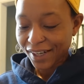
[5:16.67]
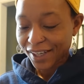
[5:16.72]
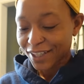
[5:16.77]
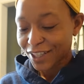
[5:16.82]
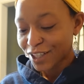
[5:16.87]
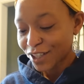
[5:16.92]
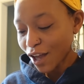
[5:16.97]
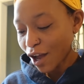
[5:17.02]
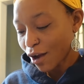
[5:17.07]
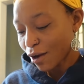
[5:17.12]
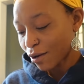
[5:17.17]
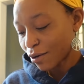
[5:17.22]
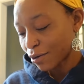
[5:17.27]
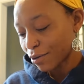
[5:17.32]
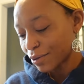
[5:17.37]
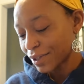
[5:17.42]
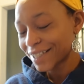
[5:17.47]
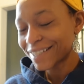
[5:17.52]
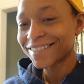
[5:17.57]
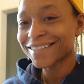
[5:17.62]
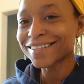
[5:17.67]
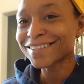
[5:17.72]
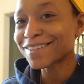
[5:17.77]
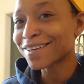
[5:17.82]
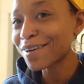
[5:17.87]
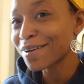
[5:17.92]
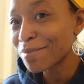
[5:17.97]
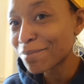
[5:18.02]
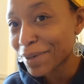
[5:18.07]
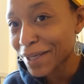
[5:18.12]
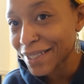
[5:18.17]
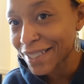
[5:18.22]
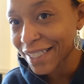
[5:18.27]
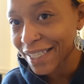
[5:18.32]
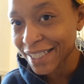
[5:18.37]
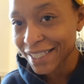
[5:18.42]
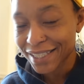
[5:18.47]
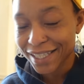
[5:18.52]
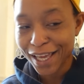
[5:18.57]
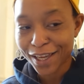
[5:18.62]
So, Scented
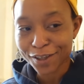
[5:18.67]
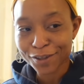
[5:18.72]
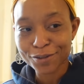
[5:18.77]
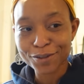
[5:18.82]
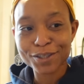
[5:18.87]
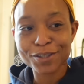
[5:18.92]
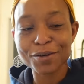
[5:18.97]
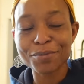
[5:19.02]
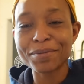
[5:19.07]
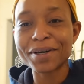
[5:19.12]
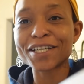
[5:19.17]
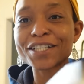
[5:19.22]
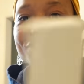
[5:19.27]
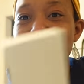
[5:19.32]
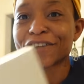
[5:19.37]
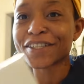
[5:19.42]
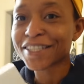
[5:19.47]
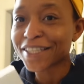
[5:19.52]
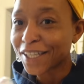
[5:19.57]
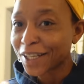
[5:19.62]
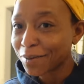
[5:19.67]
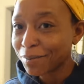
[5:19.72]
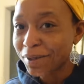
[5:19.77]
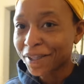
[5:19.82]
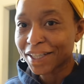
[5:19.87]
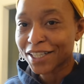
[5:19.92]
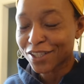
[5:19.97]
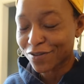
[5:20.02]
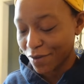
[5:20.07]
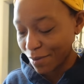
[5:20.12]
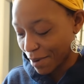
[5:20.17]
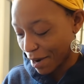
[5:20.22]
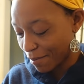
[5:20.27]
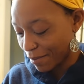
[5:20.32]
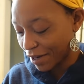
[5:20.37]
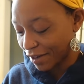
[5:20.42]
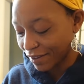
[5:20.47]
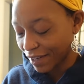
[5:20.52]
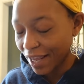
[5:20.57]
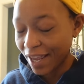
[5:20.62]
Hibiscus, thank you so much for sending me this for my
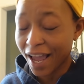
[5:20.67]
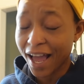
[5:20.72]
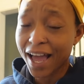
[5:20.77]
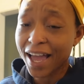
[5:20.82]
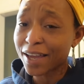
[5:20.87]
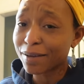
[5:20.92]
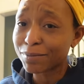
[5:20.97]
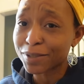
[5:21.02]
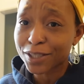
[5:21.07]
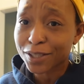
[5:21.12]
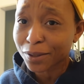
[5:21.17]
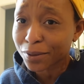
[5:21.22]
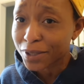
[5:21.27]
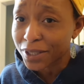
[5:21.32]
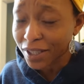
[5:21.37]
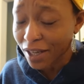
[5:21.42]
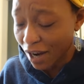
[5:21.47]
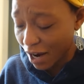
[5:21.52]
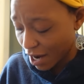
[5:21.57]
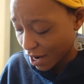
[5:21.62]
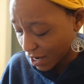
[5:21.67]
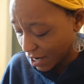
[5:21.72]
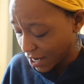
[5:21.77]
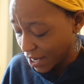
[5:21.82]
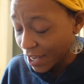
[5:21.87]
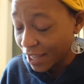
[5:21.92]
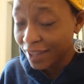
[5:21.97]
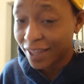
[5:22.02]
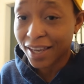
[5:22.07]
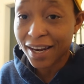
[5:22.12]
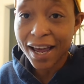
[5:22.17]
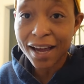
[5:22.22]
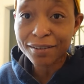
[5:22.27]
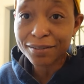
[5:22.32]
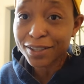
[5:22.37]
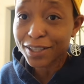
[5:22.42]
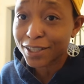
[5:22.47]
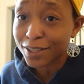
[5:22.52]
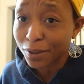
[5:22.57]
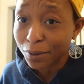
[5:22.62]
birthday. I am so sorry that I
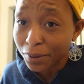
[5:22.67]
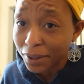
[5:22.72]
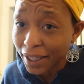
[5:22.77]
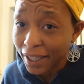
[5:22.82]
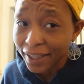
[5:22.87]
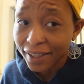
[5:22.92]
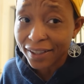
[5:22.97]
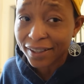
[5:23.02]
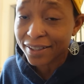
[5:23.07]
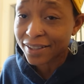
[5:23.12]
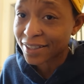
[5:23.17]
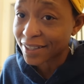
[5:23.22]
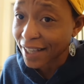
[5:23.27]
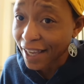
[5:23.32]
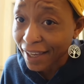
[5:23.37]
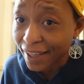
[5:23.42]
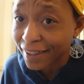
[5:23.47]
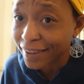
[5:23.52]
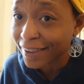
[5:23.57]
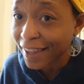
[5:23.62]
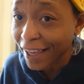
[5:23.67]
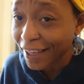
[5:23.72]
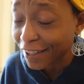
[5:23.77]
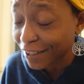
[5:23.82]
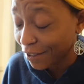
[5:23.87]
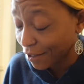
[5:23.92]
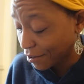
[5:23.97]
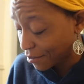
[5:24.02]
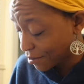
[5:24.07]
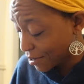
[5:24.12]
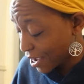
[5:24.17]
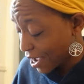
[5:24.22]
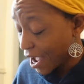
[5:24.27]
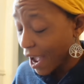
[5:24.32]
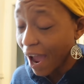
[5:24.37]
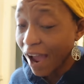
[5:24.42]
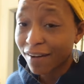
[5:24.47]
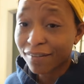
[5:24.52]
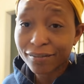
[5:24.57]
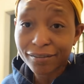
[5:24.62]
was so late in saying thank you.
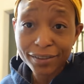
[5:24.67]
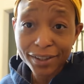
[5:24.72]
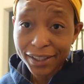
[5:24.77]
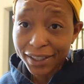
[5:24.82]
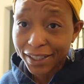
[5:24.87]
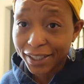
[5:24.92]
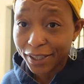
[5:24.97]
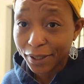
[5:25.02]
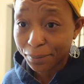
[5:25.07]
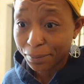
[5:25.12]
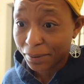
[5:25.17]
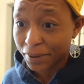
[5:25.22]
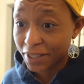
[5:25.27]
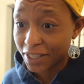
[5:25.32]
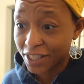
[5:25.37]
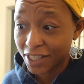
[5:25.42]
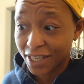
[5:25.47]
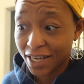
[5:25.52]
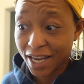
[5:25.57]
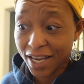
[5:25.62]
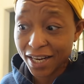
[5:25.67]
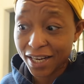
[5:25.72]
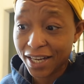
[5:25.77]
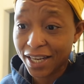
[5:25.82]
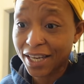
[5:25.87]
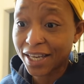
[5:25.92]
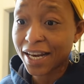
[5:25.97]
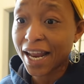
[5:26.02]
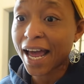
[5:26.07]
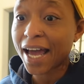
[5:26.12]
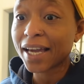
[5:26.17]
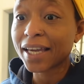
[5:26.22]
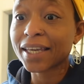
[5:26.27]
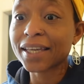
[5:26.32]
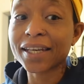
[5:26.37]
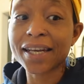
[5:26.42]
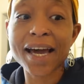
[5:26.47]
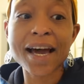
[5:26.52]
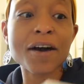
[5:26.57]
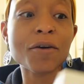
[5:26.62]
I really appreciate it, and I
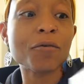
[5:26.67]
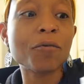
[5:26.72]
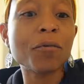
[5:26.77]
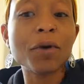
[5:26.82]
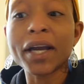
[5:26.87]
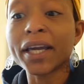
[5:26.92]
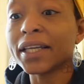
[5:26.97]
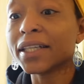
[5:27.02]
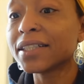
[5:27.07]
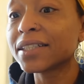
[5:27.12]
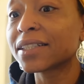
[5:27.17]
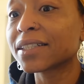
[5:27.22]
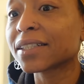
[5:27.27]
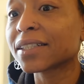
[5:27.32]
cannot wait.